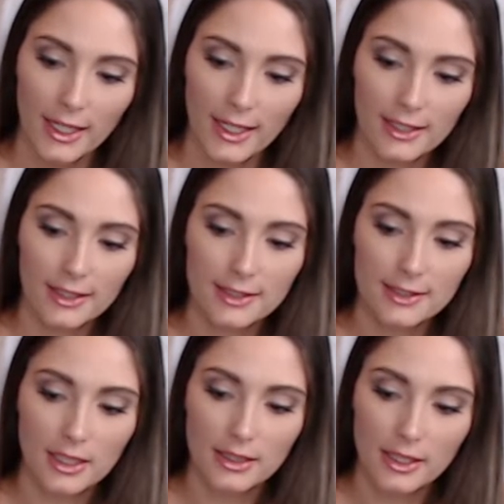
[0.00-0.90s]
"And it is
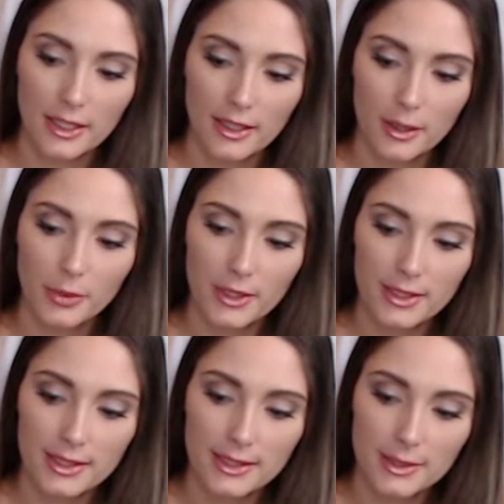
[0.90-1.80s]
not the
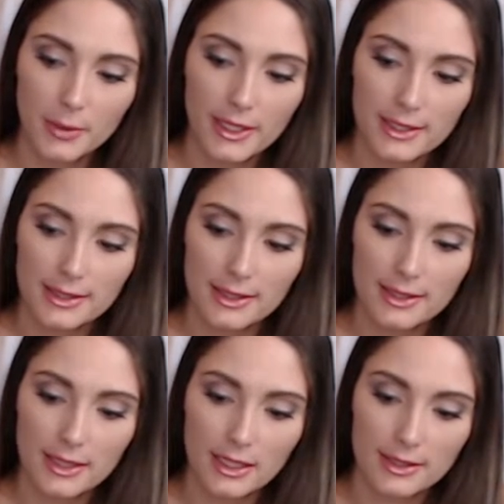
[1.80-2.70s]
apprentice's place to
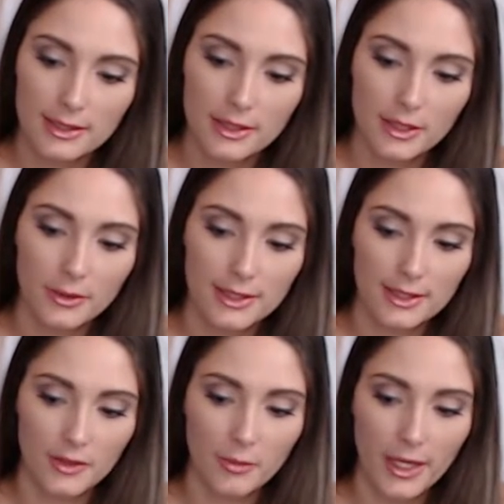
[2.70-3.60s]
discuss the doings
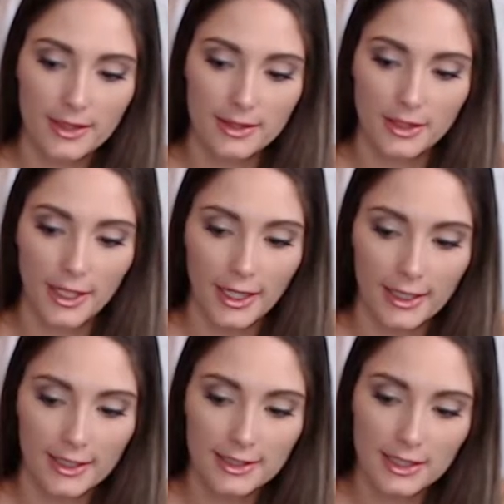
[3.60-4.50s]
of the master,
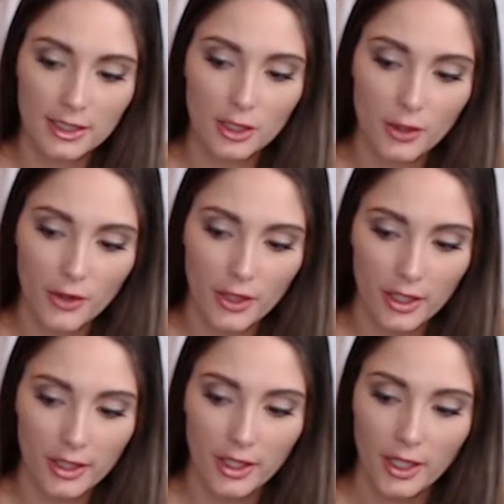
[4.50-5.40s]
eh?" said
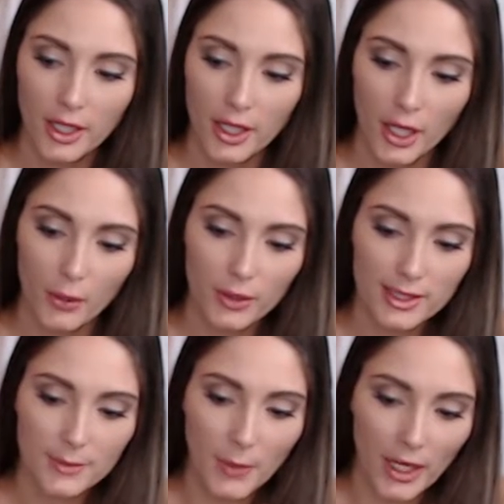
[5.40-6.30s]
Lothar, with a
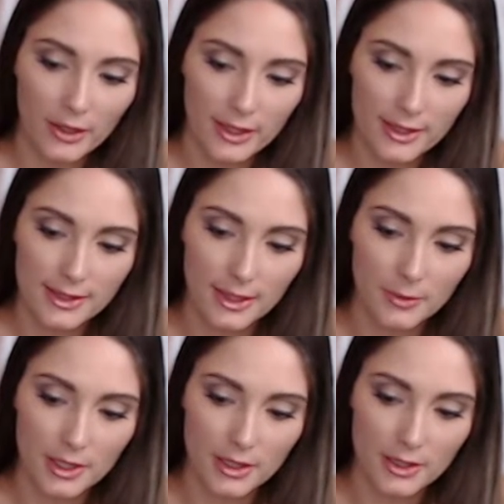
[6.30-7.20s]
smile that
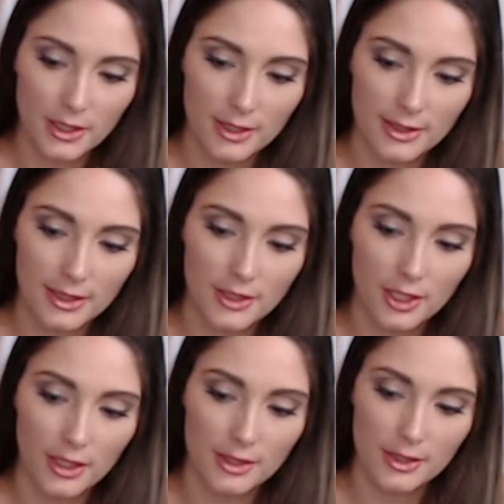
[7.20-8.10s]
seemed just a
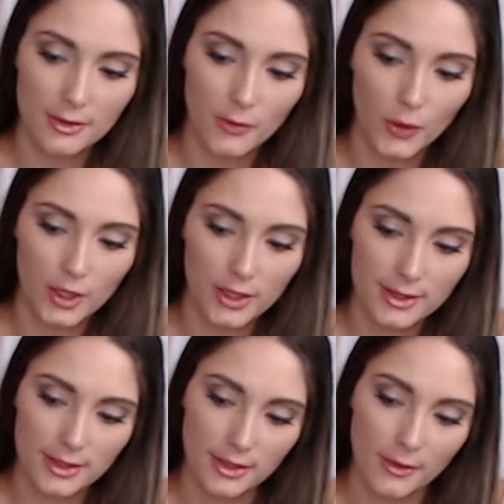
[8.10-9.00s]
jot too
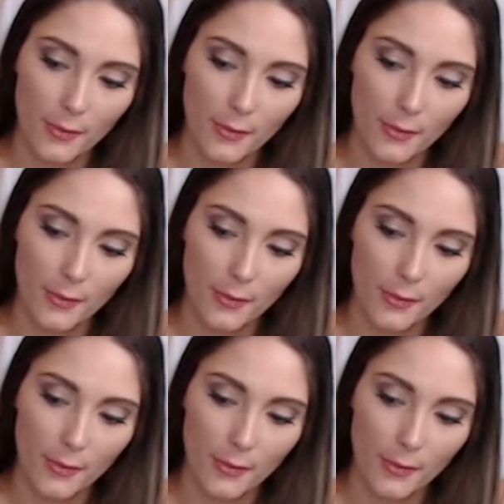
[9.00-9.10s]
forced.